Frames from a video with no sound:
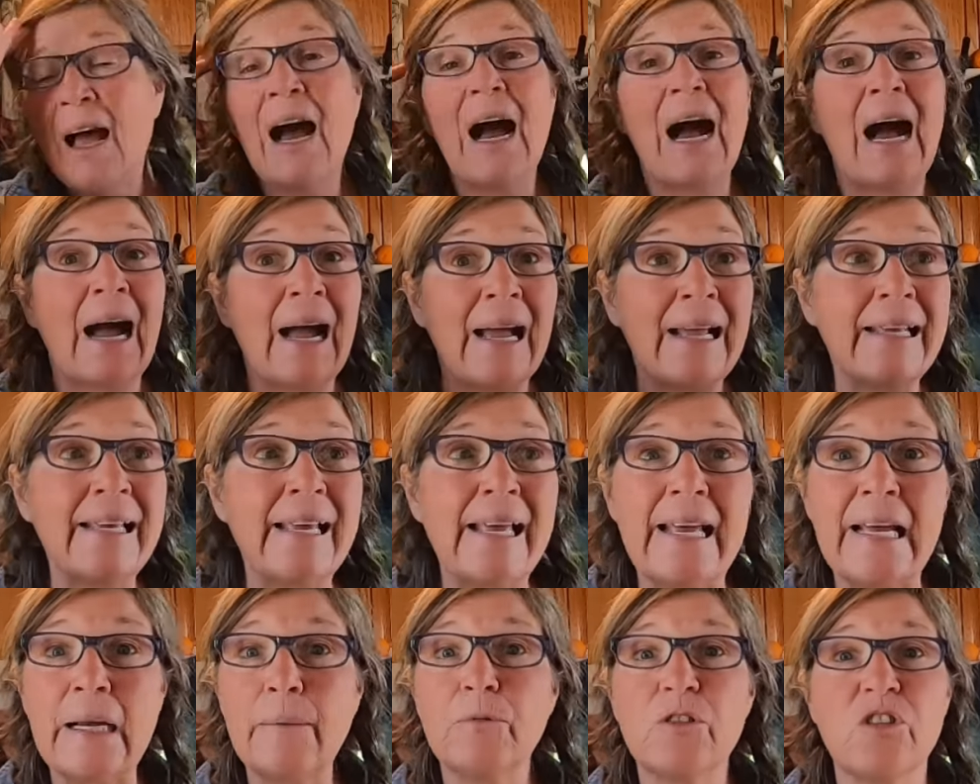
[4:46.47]
I
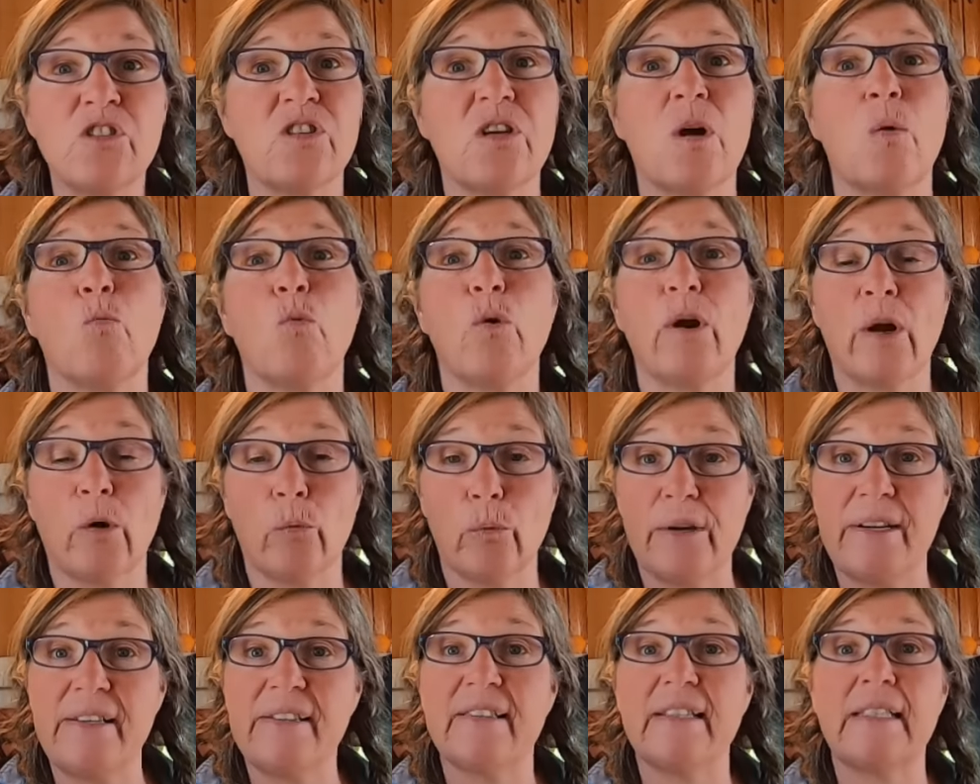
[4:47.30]
camped somewhere
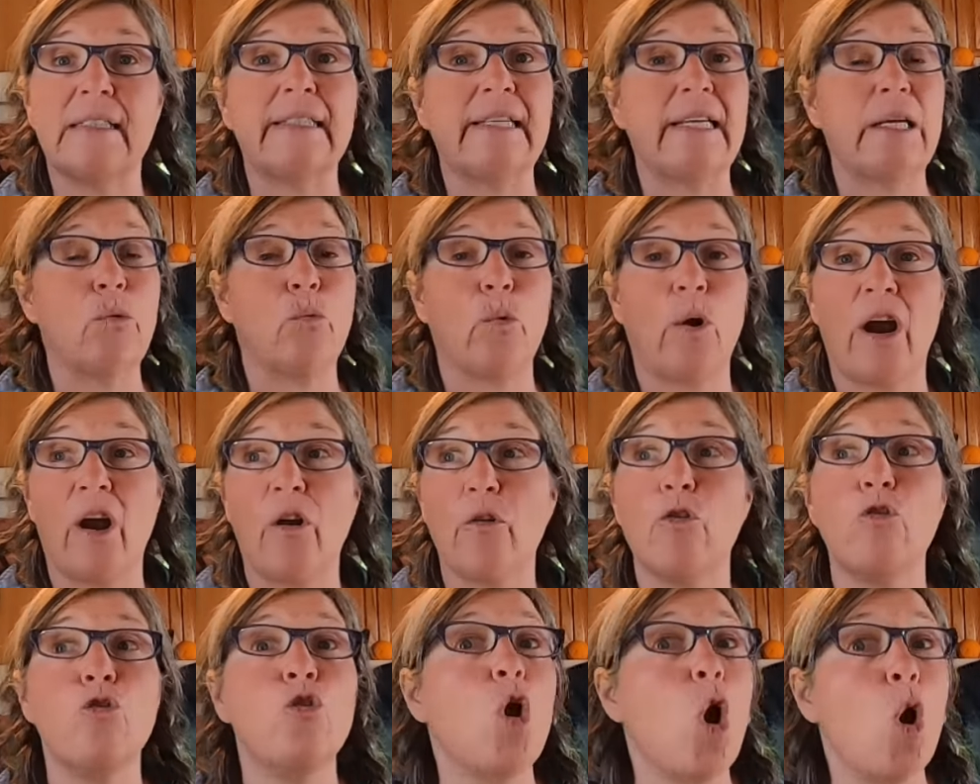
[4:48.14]
recently where
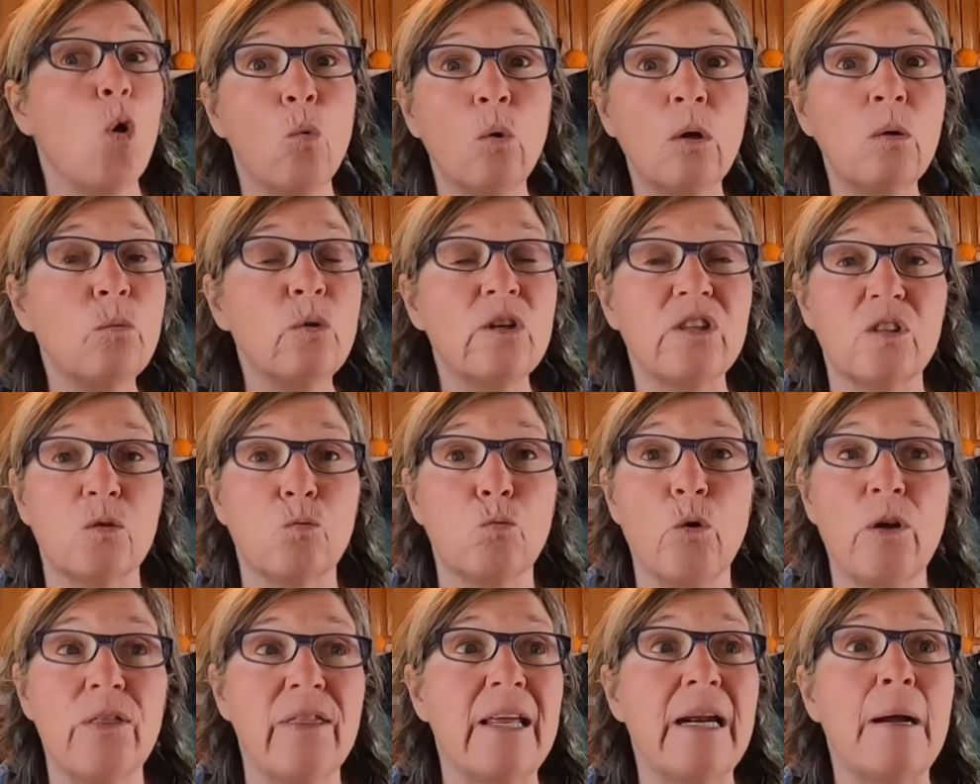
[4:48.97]
no one was
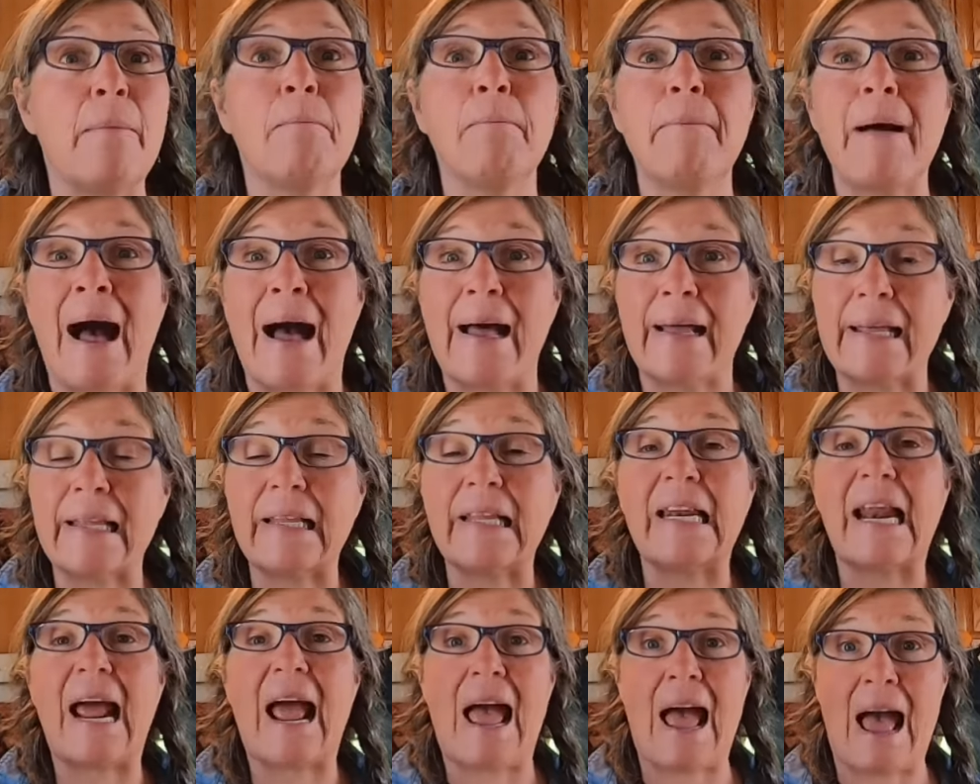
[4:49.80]
within a mile
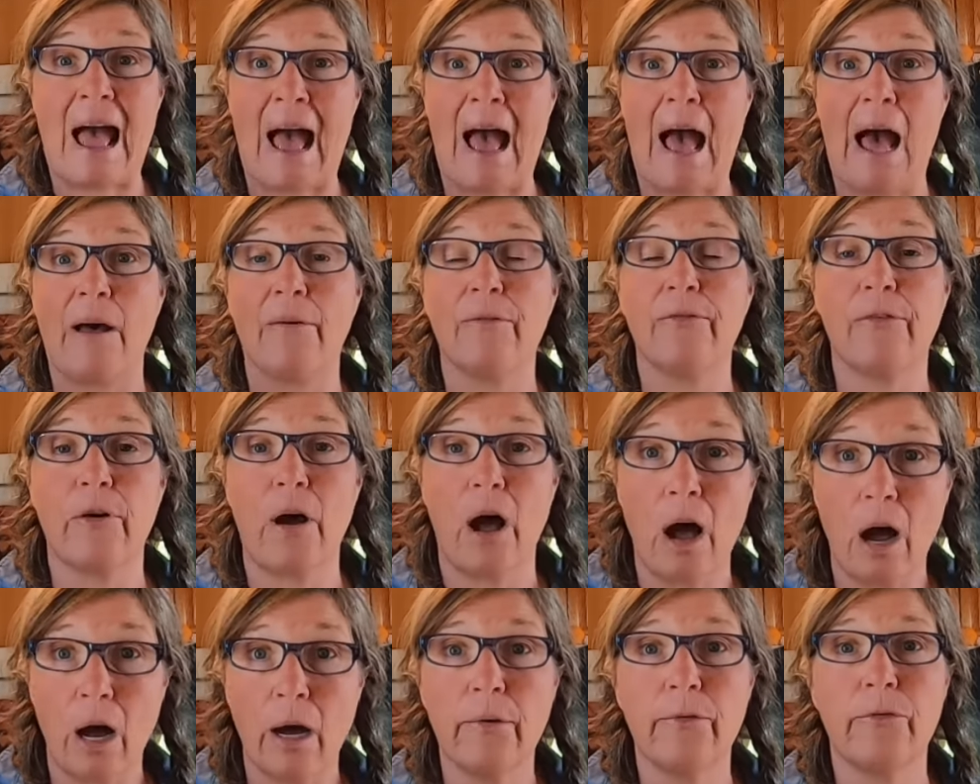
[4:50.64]
and a half
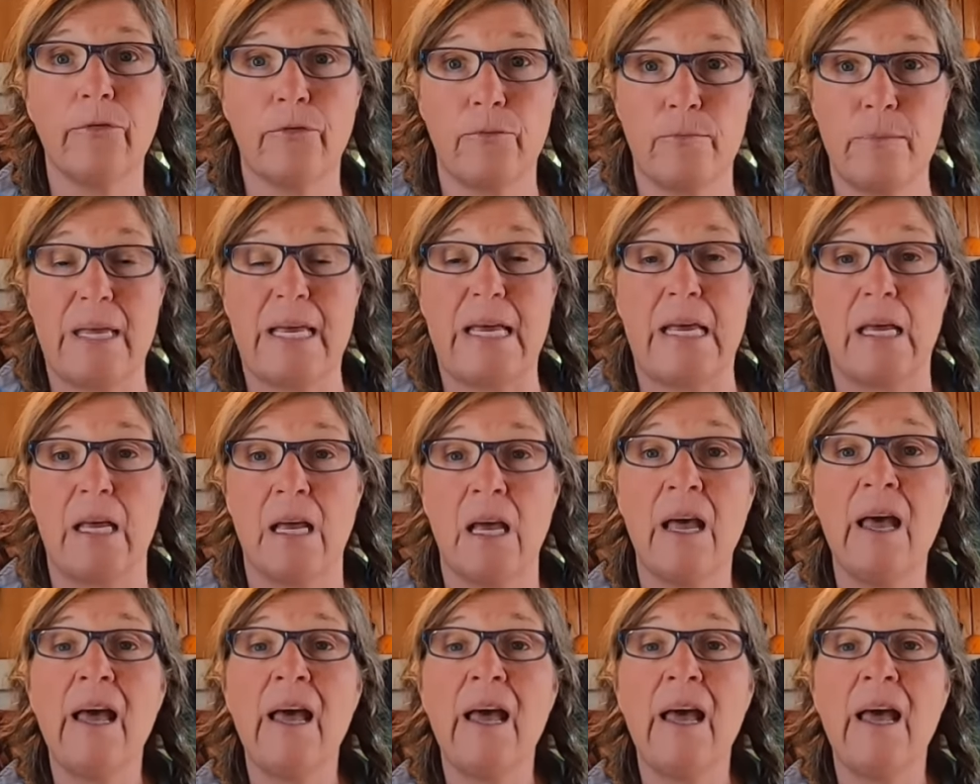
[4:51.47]
of me.